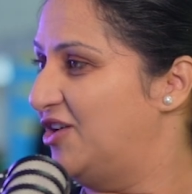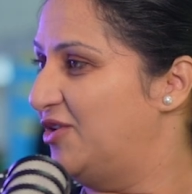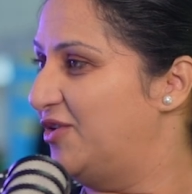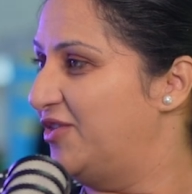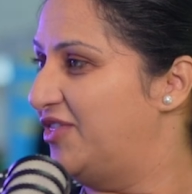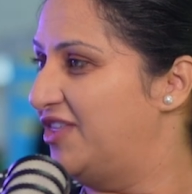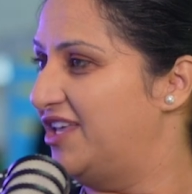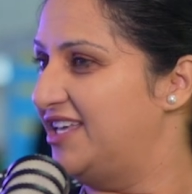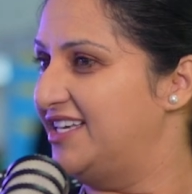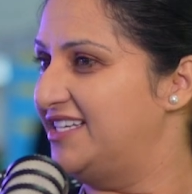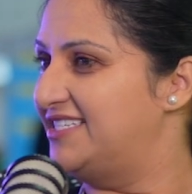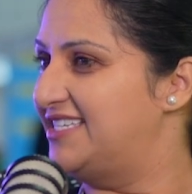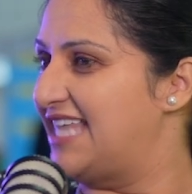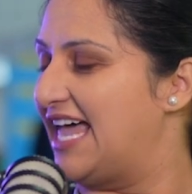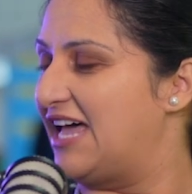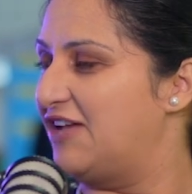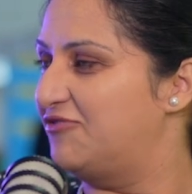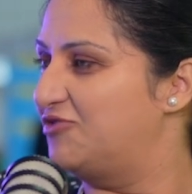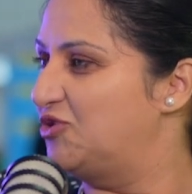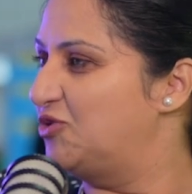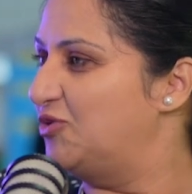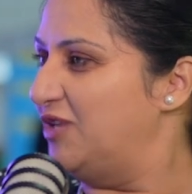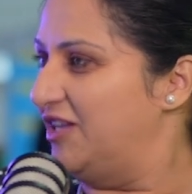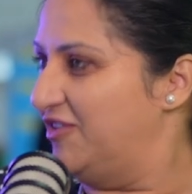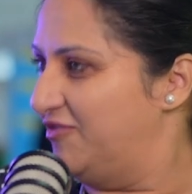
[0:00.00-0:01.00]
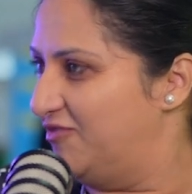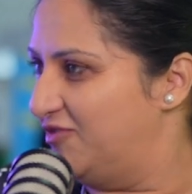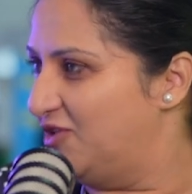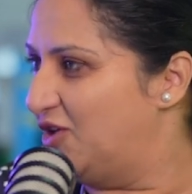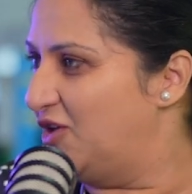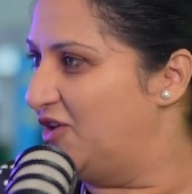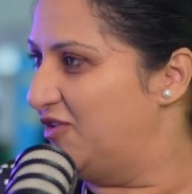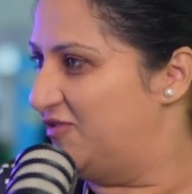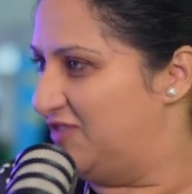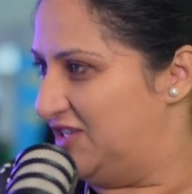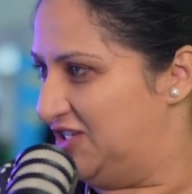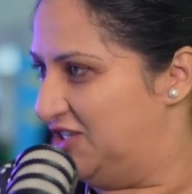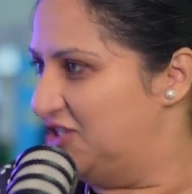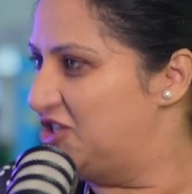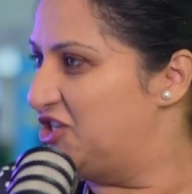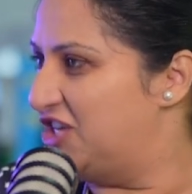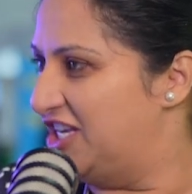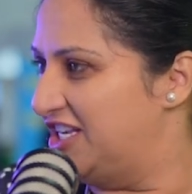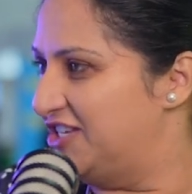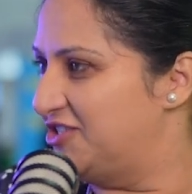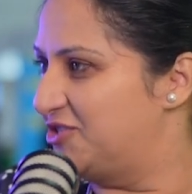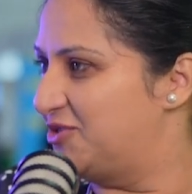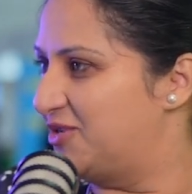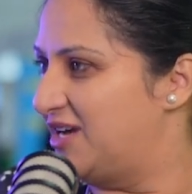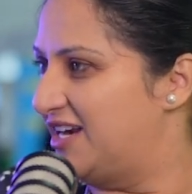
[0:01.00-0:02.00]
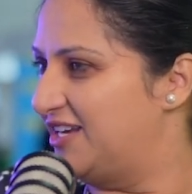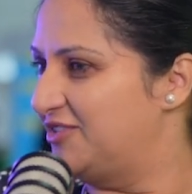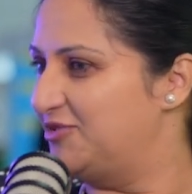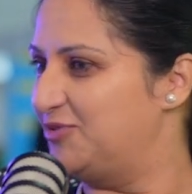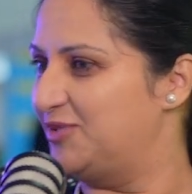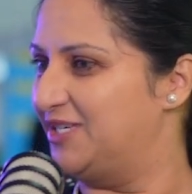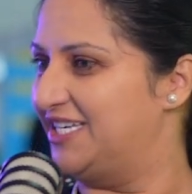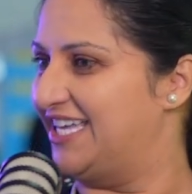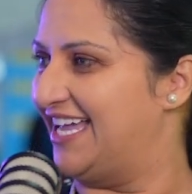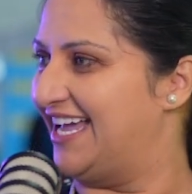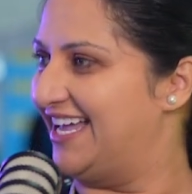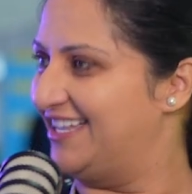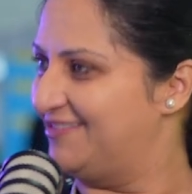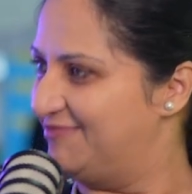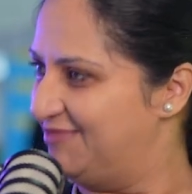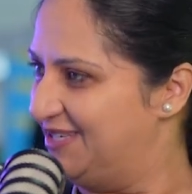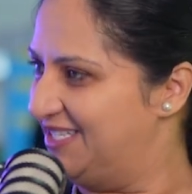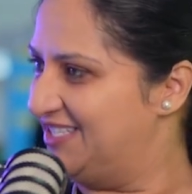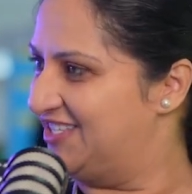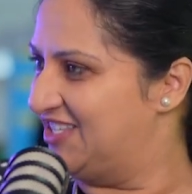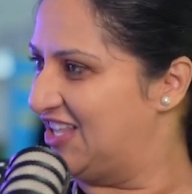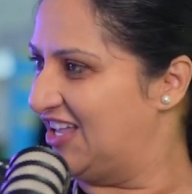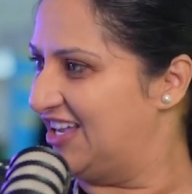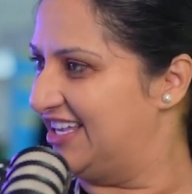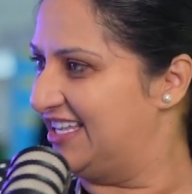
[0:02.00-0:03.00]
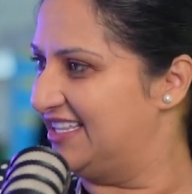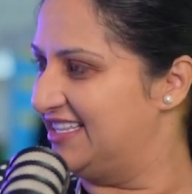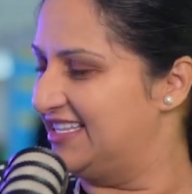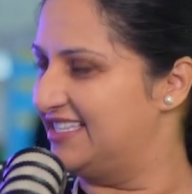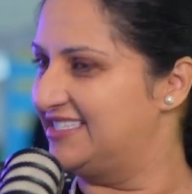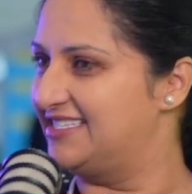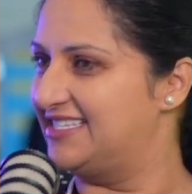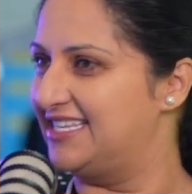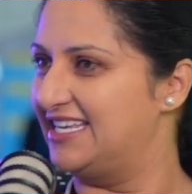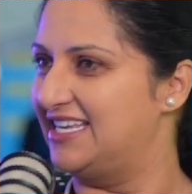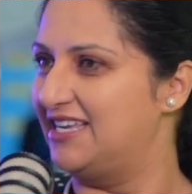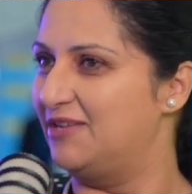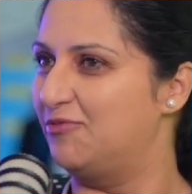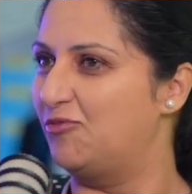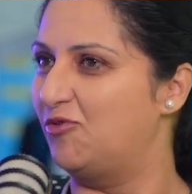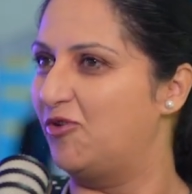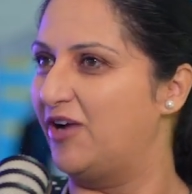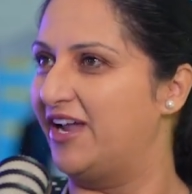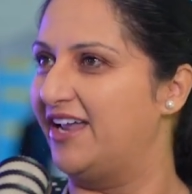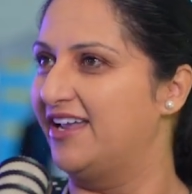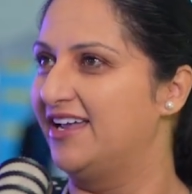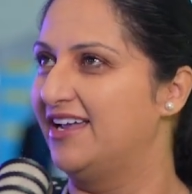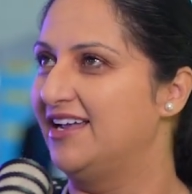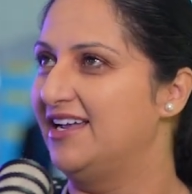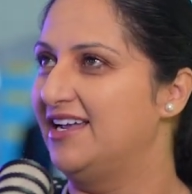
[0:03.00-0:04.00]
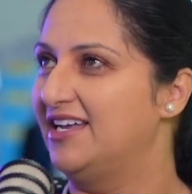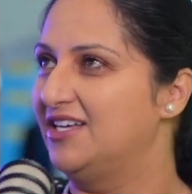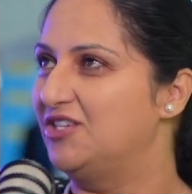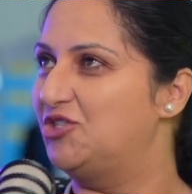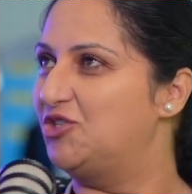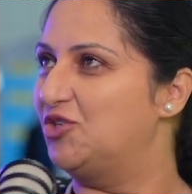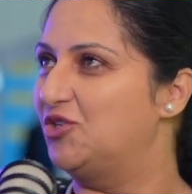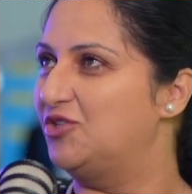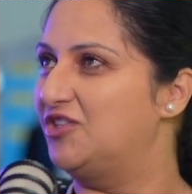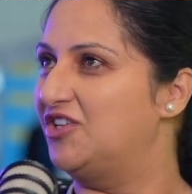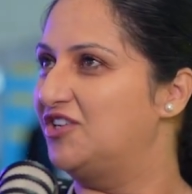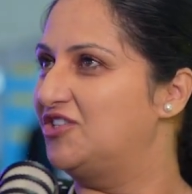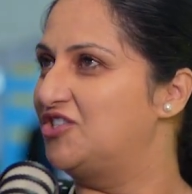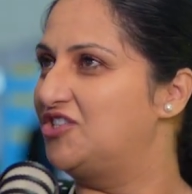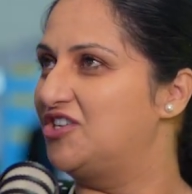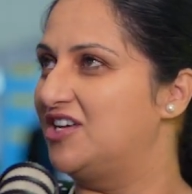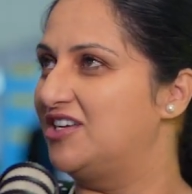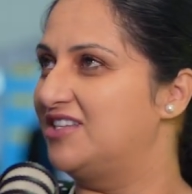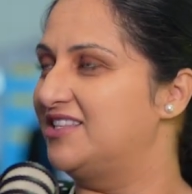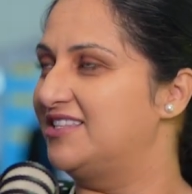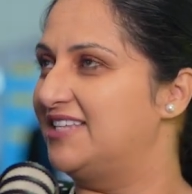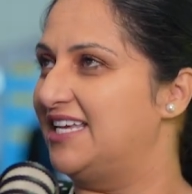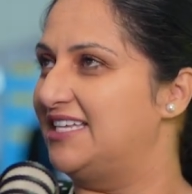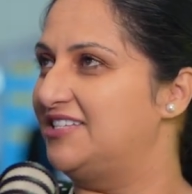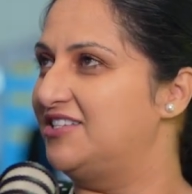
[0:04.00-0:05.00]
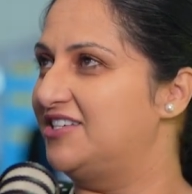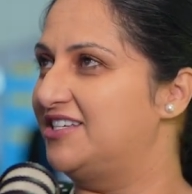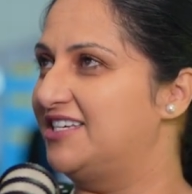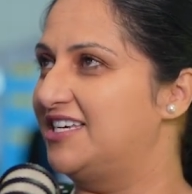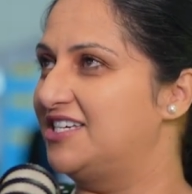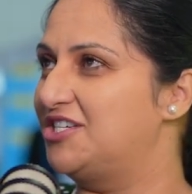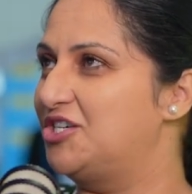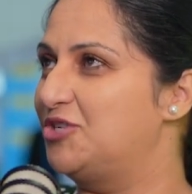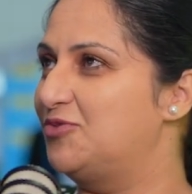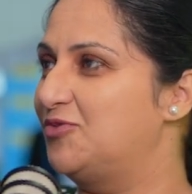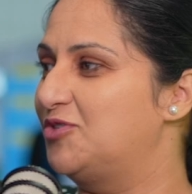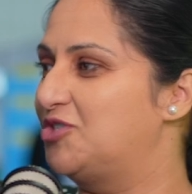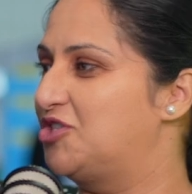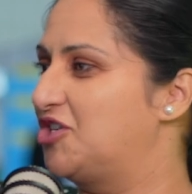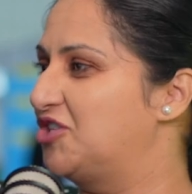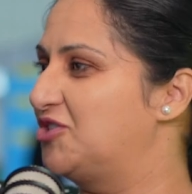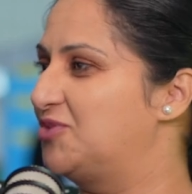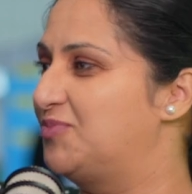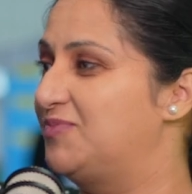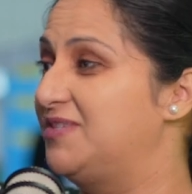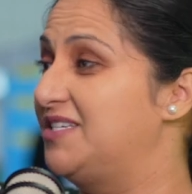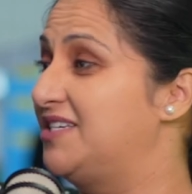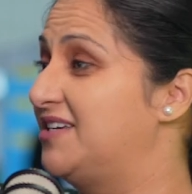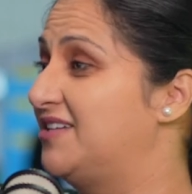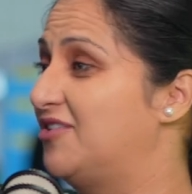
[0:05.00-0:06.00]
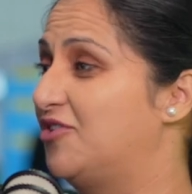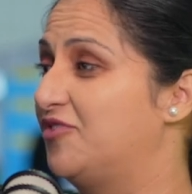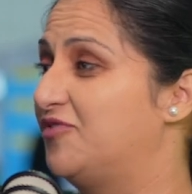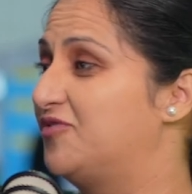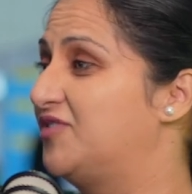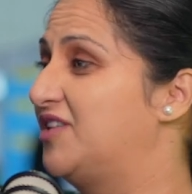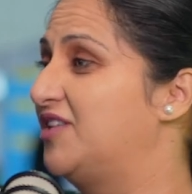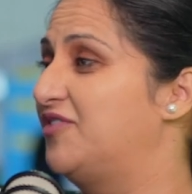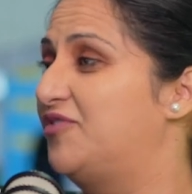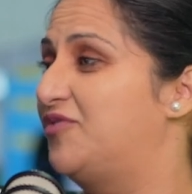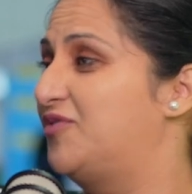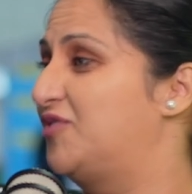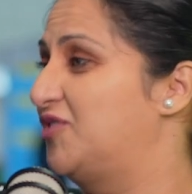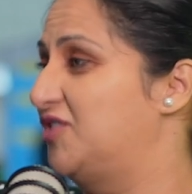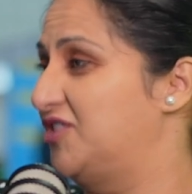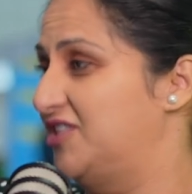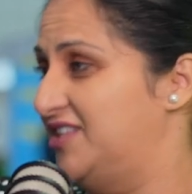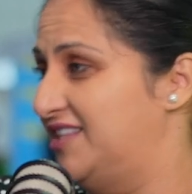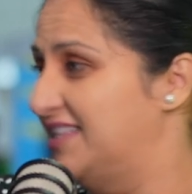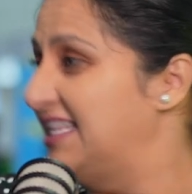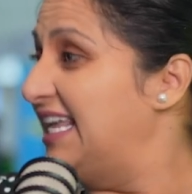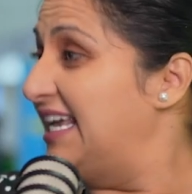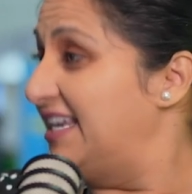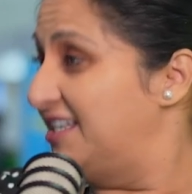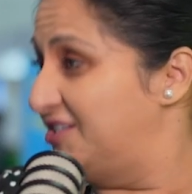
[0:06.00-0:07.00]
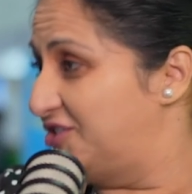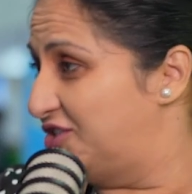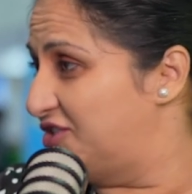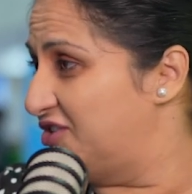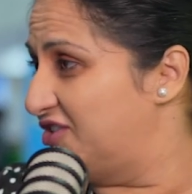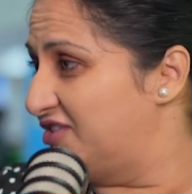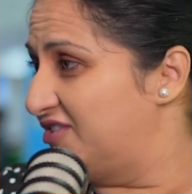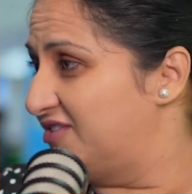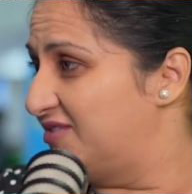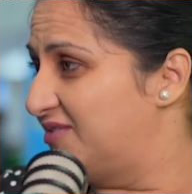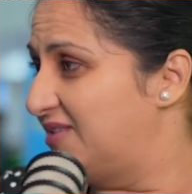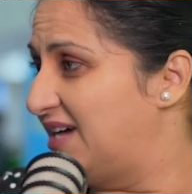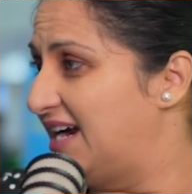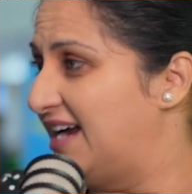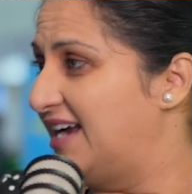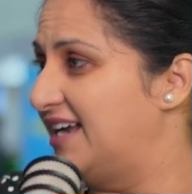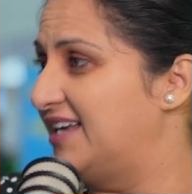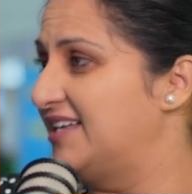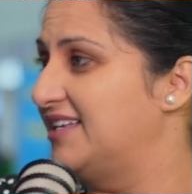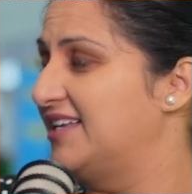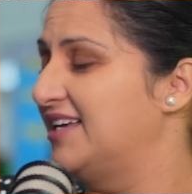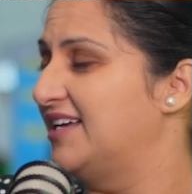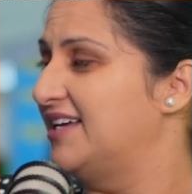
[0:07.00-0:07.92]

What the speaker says: Things have to evolve and change, right? We can't be stuck in the same way. So education will just be of different nature, right?